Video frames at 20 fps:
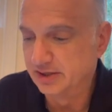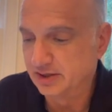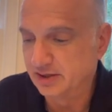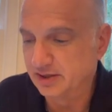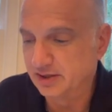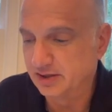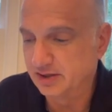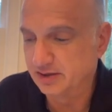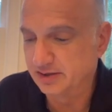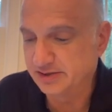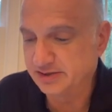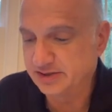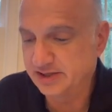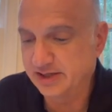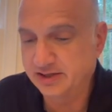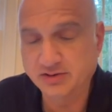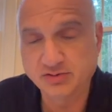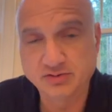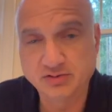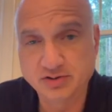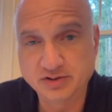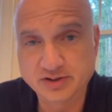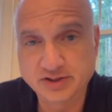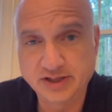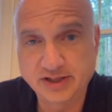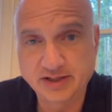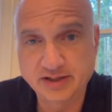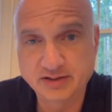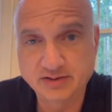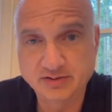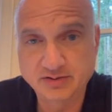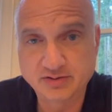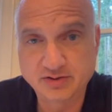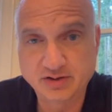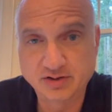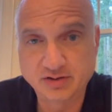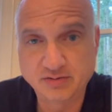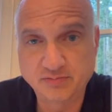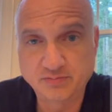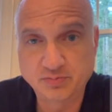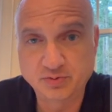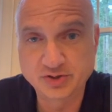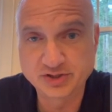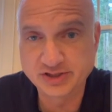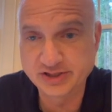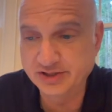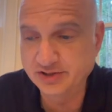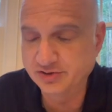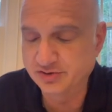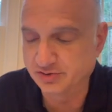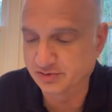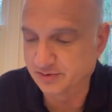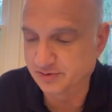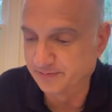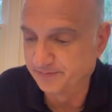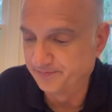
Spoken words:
Let's take a look at the procedure.